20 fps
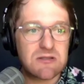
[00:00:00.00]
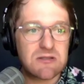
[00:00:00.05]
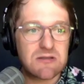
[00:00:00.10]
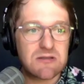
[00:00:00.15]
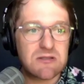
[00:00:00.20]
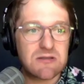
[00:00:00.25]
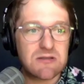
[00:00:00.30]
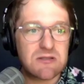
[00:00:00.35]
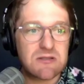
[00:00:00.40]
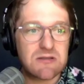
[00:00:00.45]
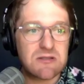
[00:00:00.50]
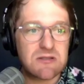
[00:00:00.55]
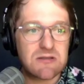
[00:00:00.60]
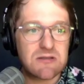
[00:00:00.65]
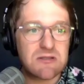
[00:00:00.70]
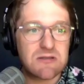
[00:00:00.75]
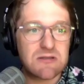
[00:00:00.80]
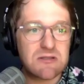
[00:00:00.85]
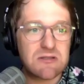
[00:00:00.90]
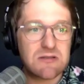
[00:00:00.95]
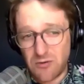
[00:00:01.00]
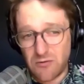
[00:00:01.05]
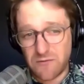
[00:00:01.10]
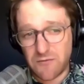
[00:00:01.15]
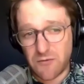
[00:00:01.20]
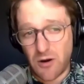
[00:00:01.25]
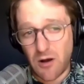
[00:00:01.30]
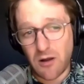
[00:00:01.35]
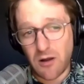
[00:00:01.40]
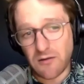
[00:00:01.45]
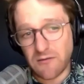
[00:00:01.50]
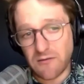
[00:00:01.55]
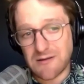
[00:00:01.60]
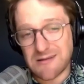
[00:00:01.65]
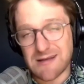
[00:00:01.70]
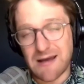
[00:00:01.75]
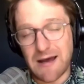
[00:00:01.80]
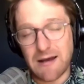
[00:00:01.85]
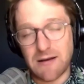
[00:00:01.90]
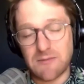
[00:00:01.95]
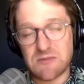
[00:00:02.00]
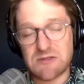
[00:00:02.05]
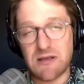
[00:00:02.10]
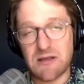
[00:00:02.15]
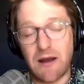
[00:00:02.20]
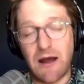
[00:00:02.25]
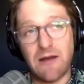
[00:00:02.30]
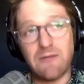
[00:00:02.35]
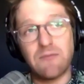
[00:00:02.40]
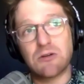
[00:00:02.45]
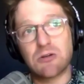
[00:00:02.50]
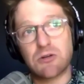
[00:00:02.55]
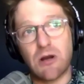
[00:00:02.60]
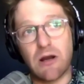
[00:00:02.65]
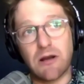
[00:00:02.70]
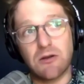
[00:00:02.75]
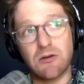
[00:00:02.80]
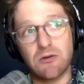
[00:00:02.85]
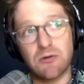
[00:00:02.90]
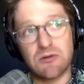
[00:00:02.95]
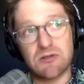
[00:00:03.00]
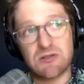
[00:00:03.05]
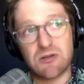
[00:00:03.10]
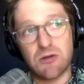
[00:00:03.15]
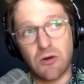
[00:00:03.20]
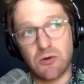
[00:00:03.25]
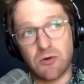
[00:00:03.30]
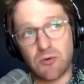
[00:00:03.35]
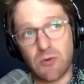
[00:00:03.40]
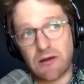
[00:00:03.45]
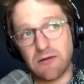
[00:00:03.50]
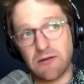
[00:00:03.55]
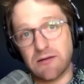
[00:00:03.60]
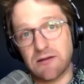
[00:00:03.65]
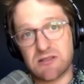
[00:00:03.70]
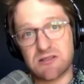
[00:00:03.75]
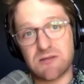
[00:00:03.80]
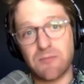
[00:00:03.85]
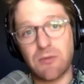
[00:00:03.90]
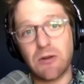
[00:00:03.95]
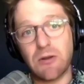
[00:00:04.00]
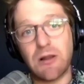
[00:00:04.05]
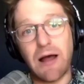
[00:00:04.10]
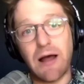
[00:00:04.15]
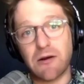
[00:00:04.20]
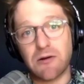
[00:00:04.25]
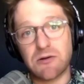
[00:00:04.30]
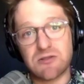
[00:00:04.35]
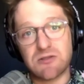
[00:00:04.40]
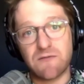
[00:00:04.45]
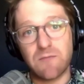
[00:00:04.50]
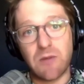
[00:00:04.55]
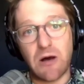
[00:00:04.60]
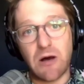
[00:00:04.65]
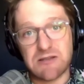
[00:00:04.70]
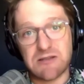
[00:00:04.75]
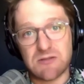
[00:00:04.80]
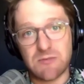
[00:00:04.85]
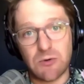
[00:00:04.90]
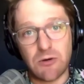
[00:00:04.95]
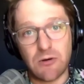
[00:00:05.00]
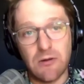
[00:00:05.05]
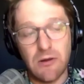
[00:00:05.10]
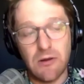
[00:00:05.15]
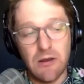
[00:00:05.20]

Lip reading: what you can do for all of these items that I've been trying to do is go directly to suppliers if possible.